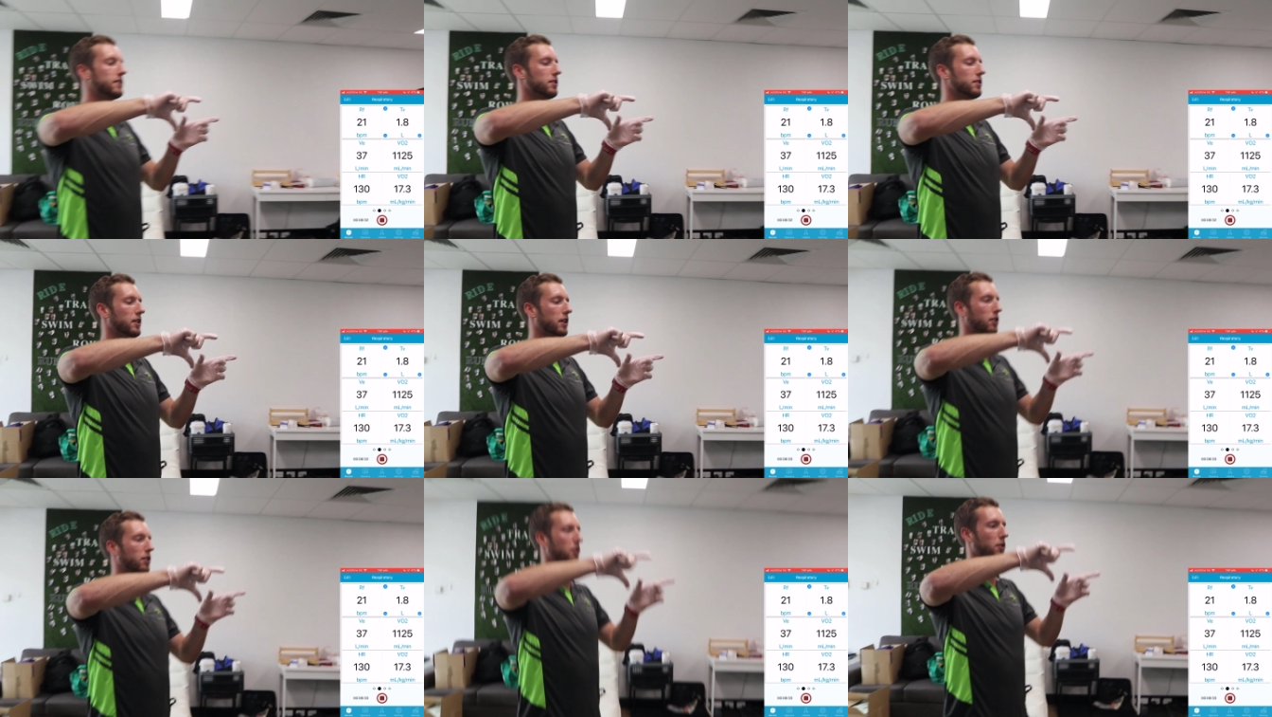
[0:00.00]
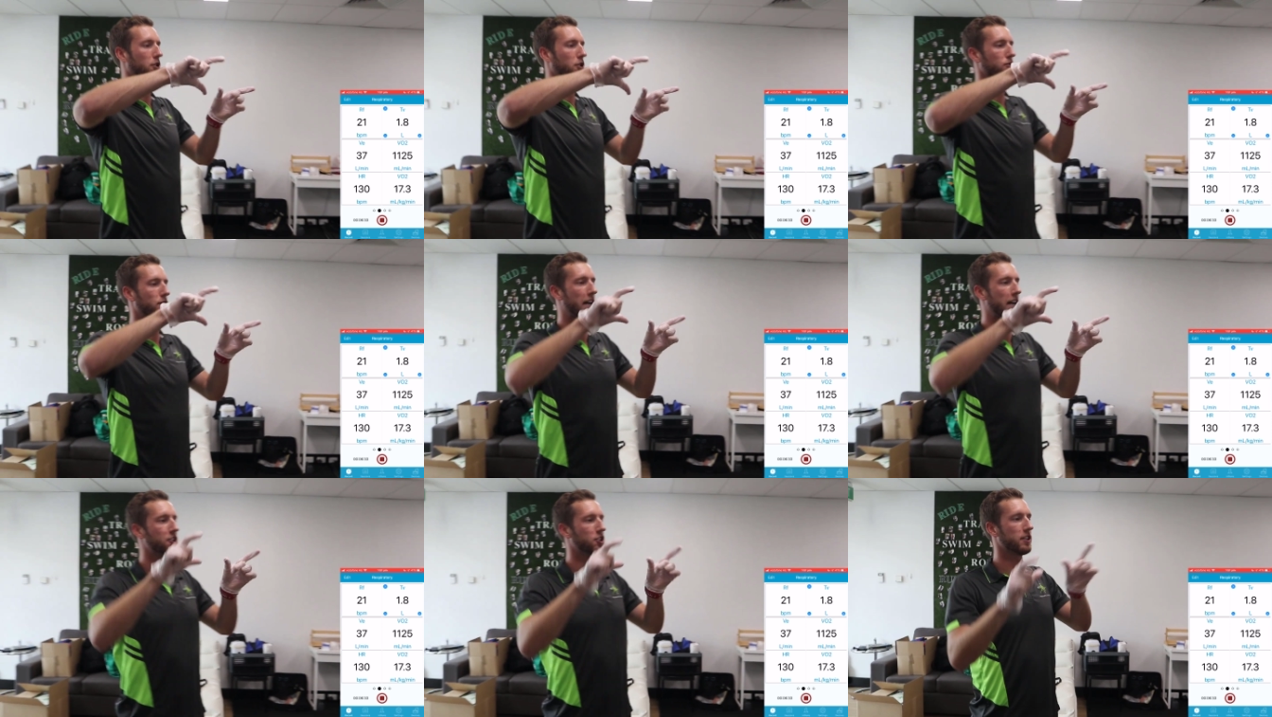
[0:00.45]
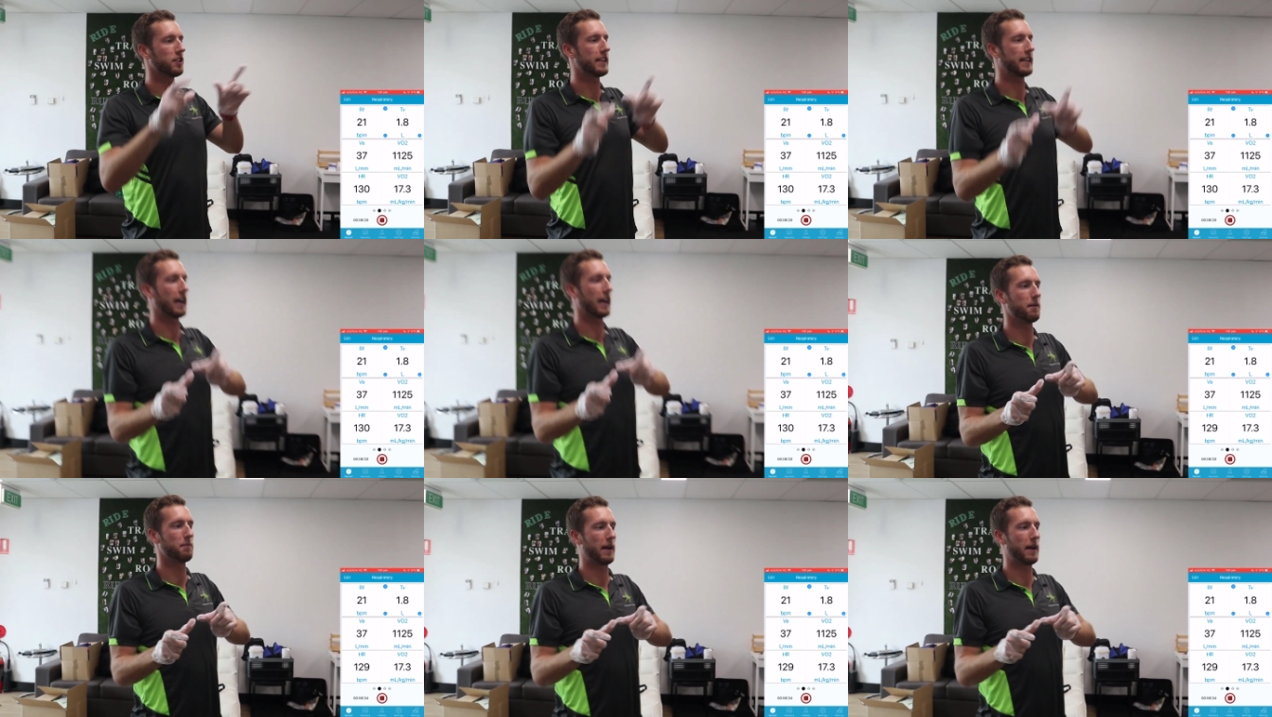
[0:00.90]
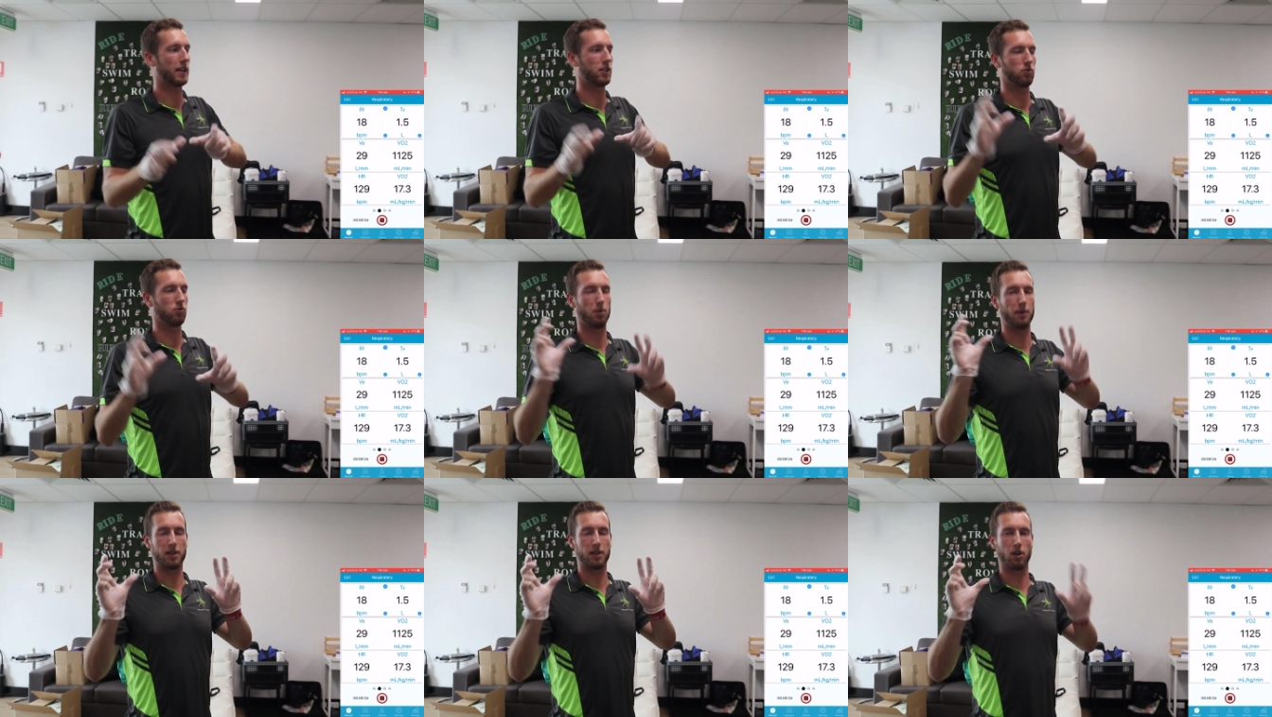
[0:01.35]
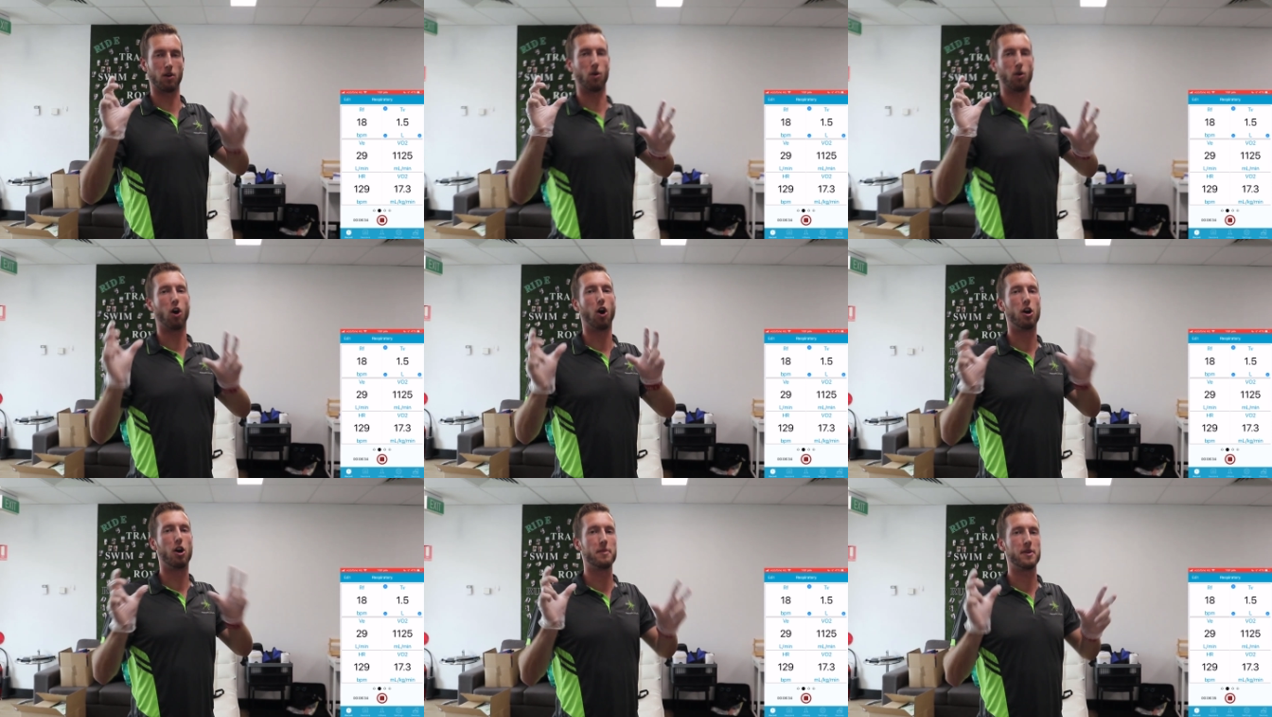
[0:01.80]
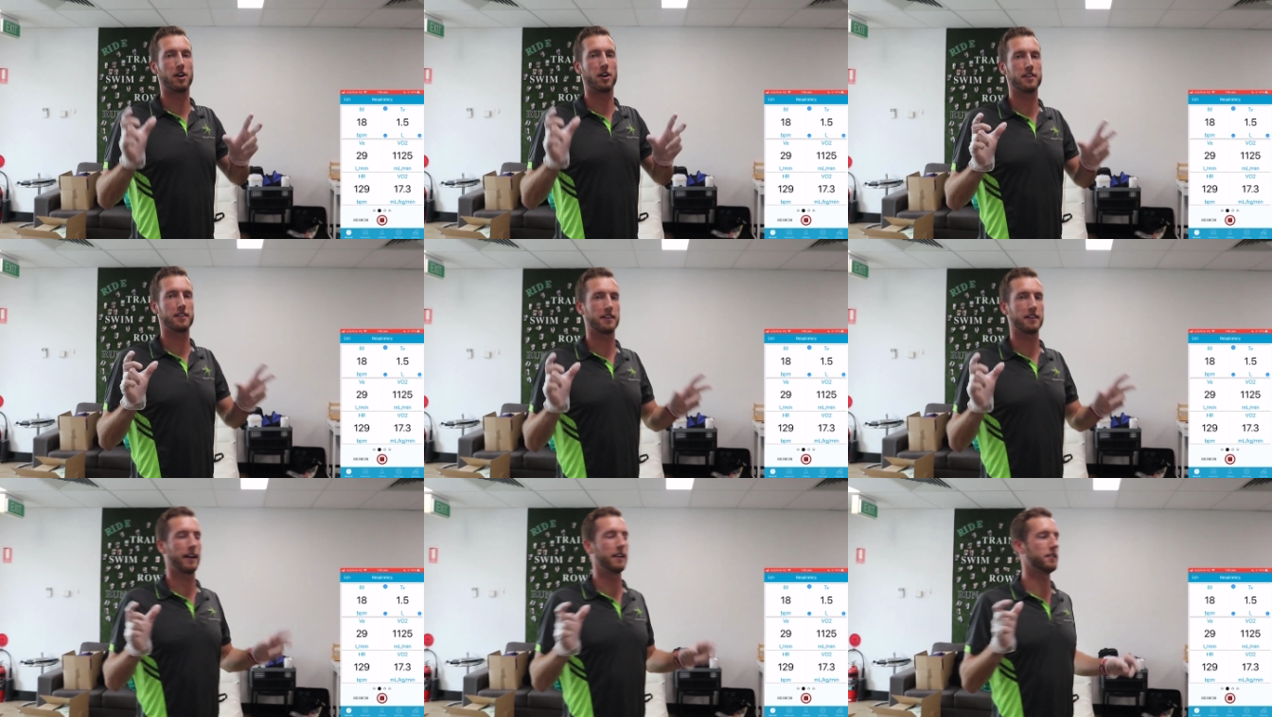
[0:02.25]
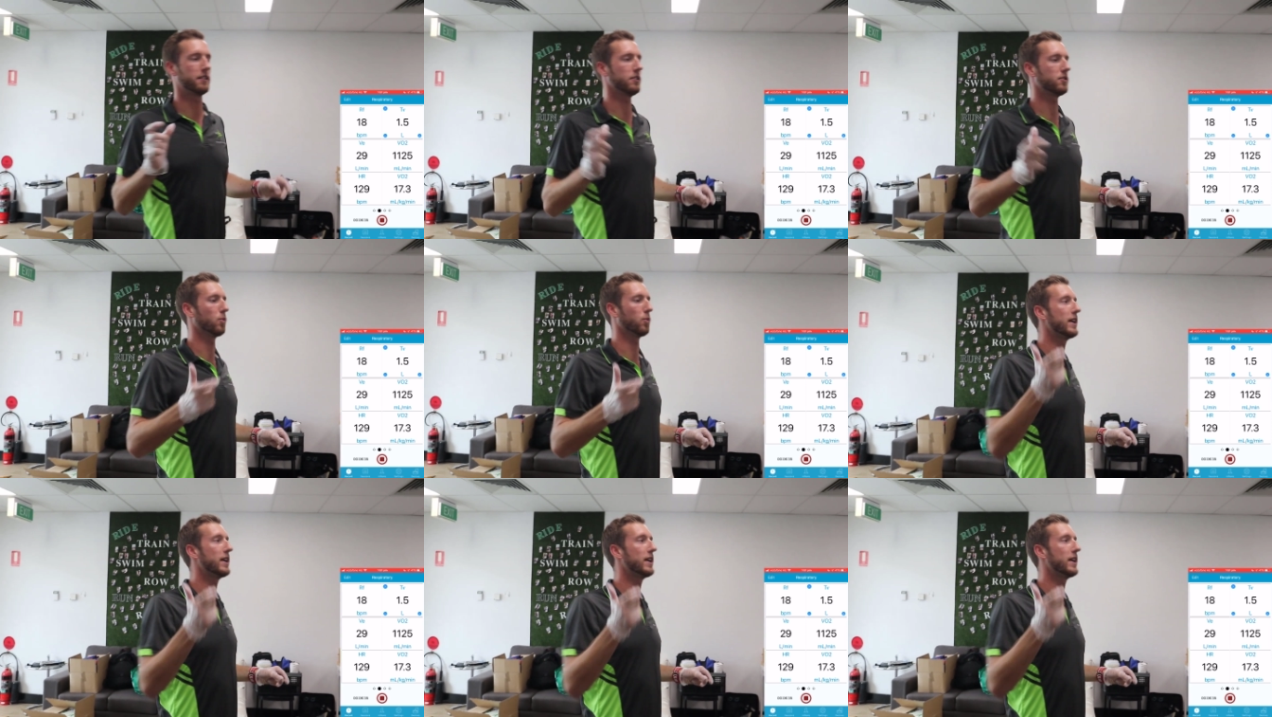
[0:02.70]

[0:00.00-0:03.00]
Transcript: to gradually come back to what we call homeostasis.